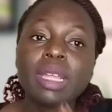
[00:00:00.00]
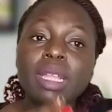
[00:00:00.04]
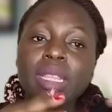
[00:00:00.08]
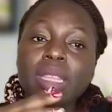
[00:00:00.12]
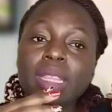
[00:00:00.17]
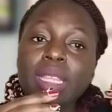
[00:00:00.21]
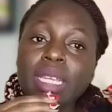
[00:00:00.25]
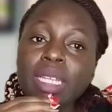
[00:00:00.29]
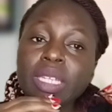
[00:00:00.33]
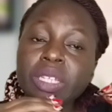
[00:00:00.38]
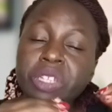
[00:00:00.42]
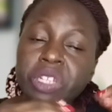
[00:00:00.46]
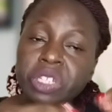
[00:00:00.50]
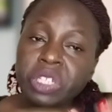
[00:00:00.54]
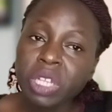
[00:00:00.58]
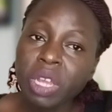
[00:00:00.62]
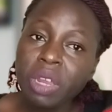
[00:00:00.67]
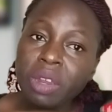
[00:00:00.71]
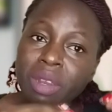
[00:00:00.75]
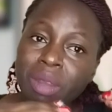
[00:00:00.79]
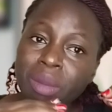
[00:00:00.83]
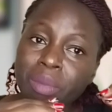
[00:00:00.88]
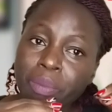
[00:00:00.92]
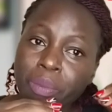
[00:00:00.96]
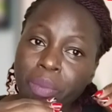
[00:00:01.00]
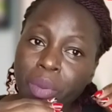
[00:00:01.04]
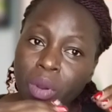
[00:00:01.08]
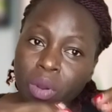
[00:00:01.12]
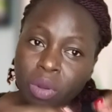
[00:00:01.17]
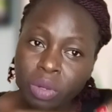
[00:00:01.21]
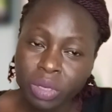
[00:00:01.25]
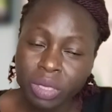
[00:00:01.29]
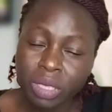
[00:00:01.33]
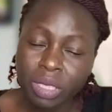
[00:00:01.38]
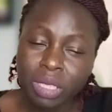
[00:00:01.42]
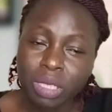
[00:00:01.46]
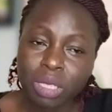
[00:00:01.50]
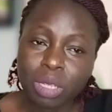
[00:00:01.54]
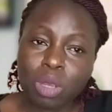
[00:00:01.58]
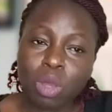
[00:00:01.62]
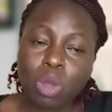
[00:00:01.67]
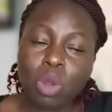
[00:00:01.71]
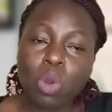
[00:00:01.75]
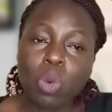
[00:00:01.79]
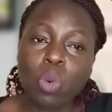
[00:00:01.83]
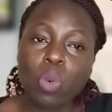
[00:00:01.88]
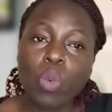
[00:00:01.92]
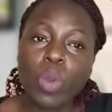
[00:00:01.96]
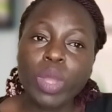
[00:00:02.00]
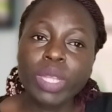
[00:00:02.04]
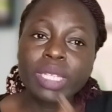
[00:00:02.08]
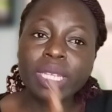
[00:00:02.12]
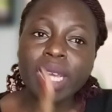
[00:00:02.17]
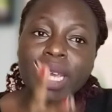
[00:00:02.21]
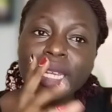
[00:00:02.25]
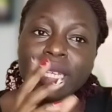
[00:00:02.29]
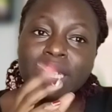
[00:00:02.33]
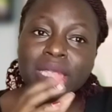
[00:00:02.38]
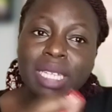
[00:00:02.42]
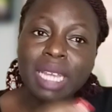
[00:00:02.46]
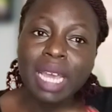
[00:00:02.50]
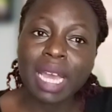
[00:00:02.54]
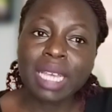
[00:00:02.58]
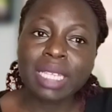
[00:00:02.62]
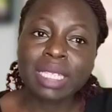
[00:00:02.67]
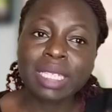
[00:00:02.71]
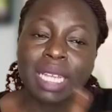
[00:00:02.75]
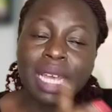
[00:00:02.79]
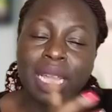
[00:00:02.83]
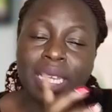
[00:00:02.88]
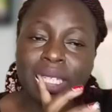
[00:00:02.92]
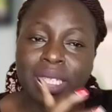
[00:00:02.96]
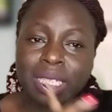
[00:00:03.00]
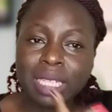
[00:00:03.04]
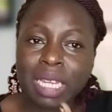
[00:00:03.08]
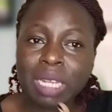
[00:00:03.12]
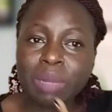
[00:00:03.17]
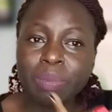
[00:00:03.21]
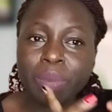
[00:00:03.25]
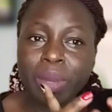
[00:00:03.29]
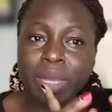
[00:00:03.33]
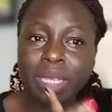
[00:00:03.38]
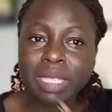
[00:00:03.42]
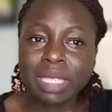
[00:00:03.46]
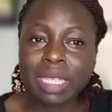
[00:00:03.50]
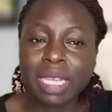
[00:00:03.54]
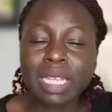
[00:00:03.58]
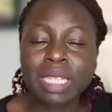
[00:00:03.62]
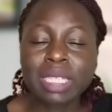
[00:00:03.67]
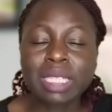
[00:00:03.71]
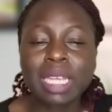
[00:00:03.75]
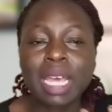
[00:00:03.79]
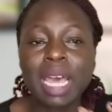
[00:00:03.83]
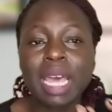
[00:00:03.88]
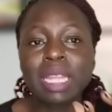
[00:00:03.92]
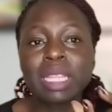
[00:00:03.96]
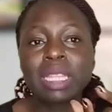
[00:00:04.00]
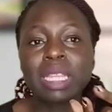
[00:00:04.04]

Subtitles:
The treasury bonds which are taxed at 10% are